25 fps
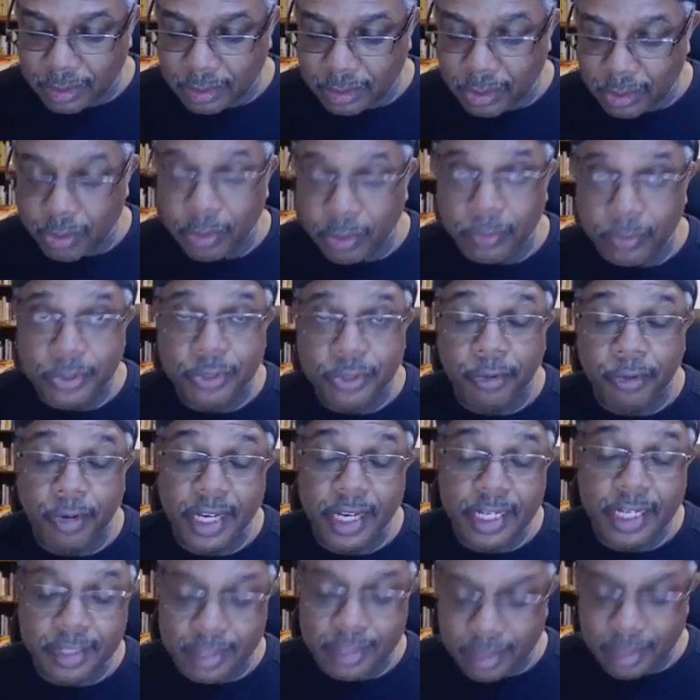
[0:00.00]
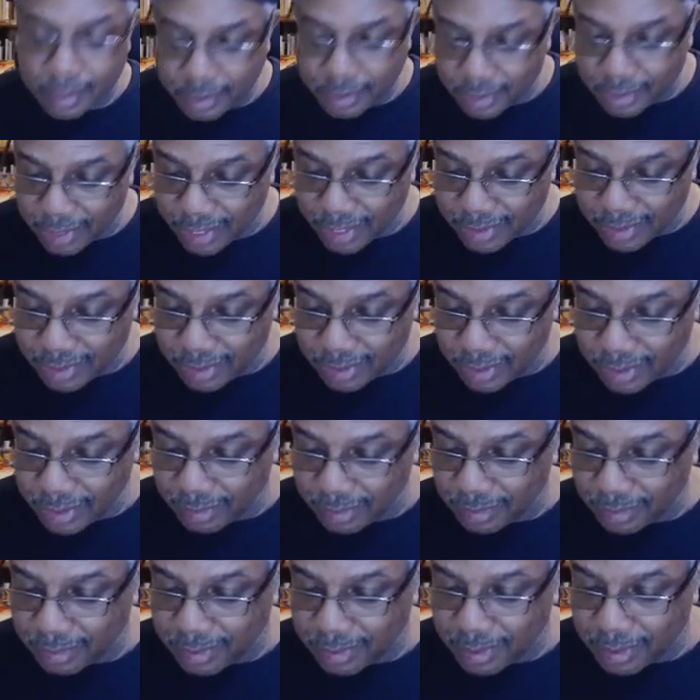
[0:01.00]
Tony was crazy, Snatch
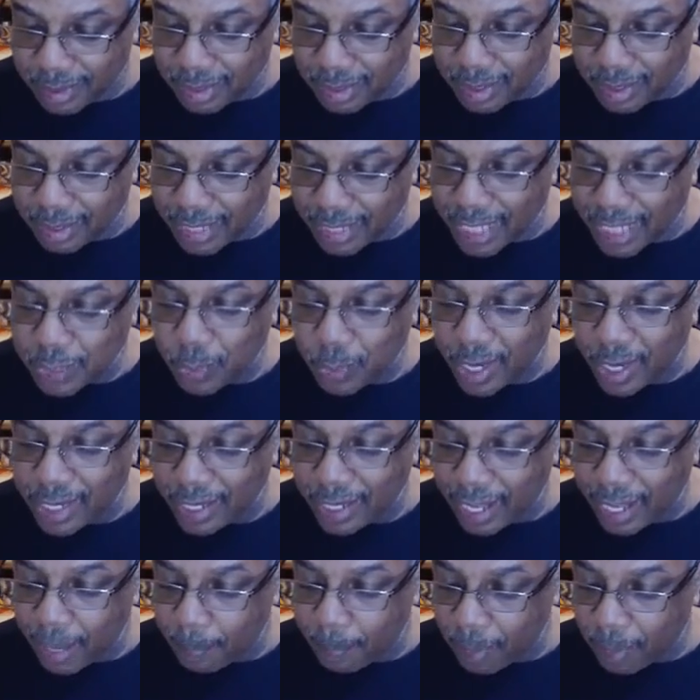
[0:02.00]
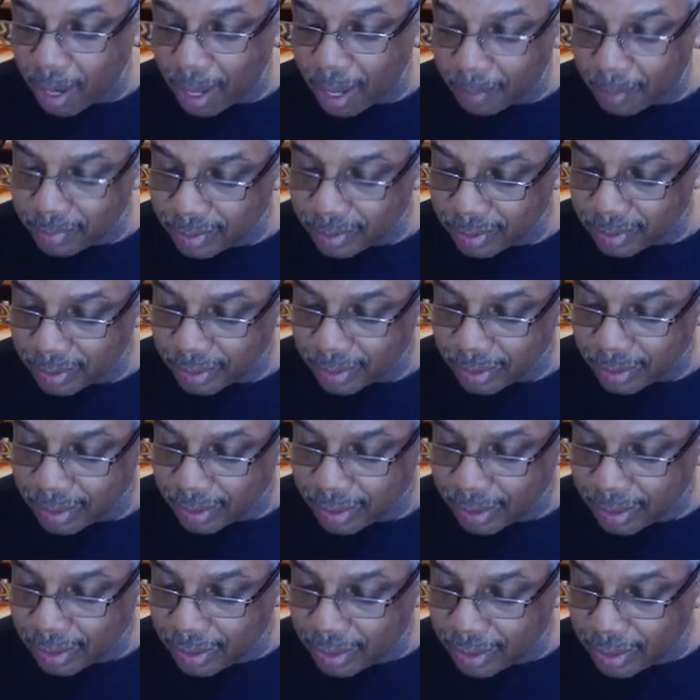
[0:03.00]
said. That's why he got popped.
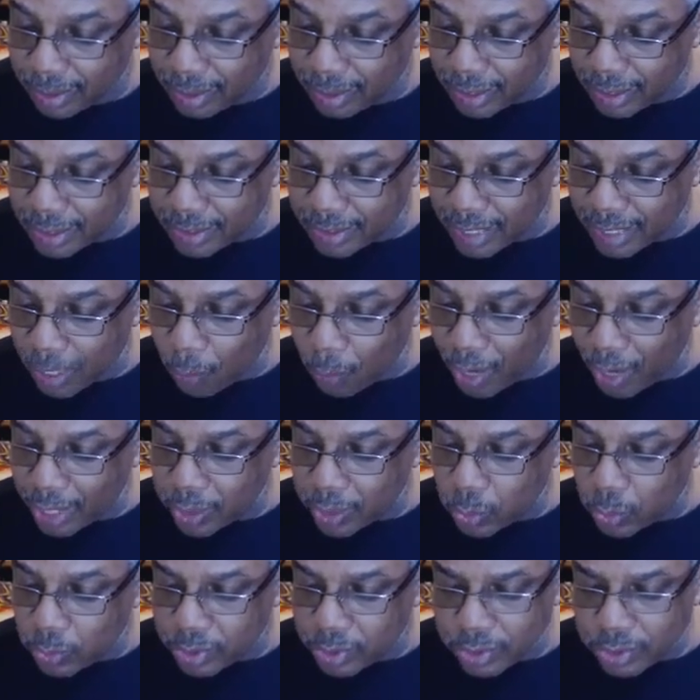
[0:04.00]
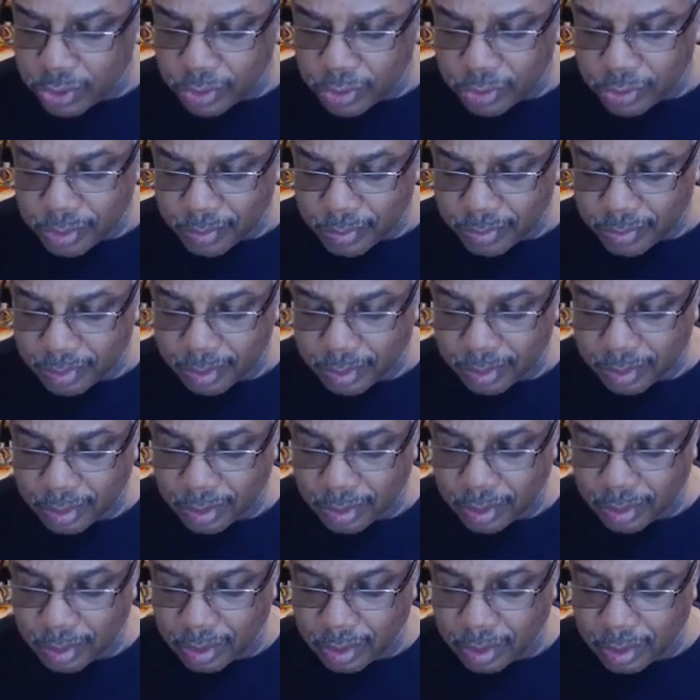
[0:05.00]
Is that why you wouldn't do him?
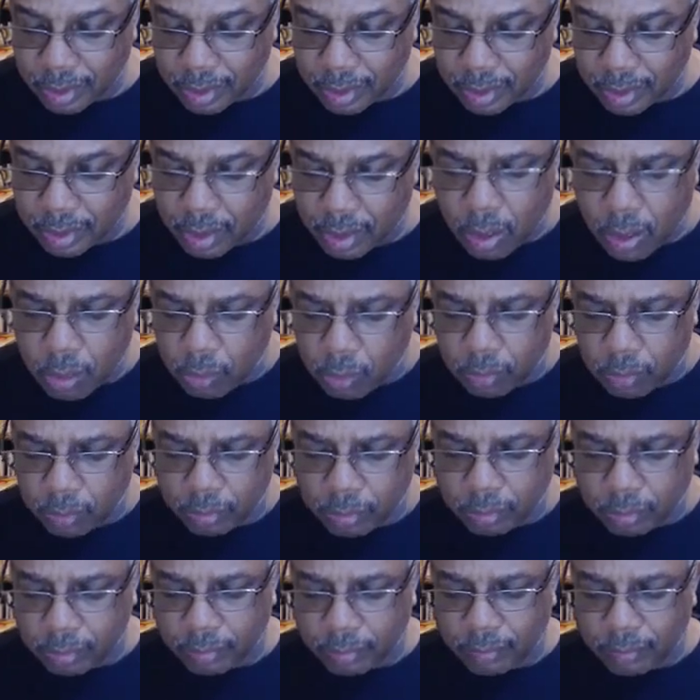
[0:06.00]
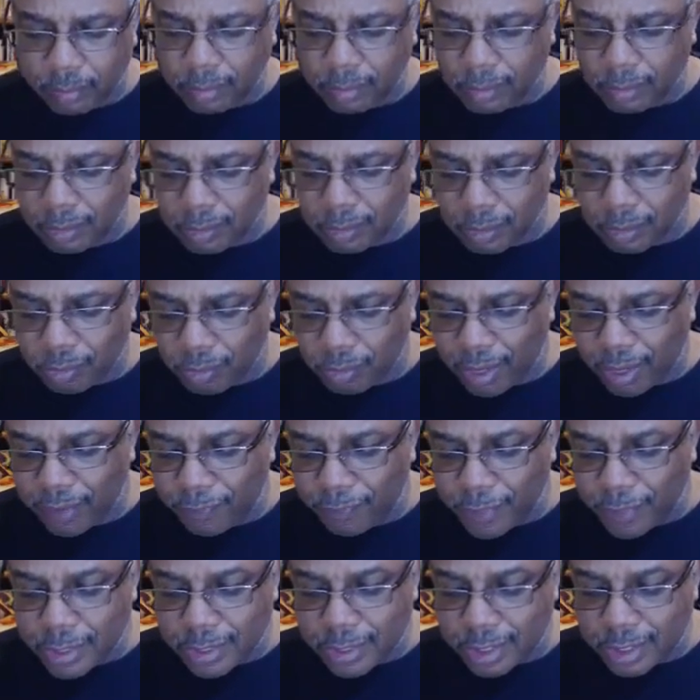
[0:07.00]
No. Ray
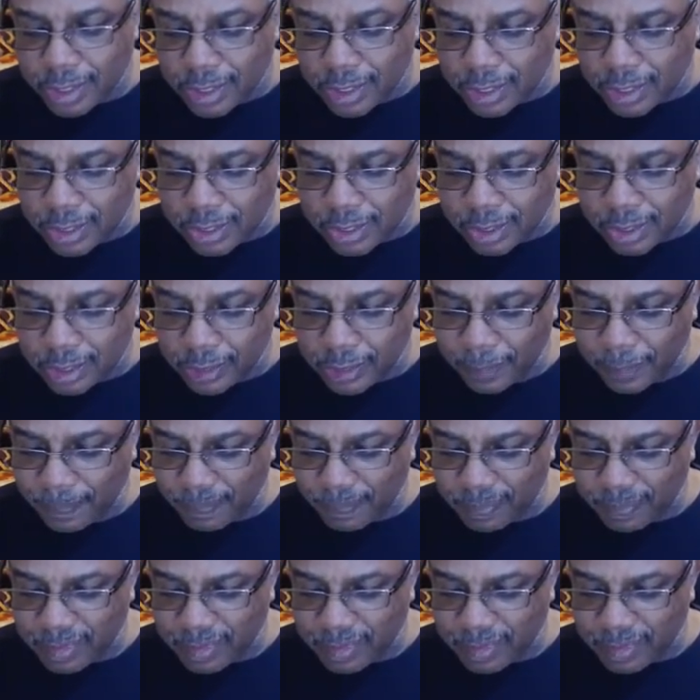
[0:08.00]
fidgeted in his seat.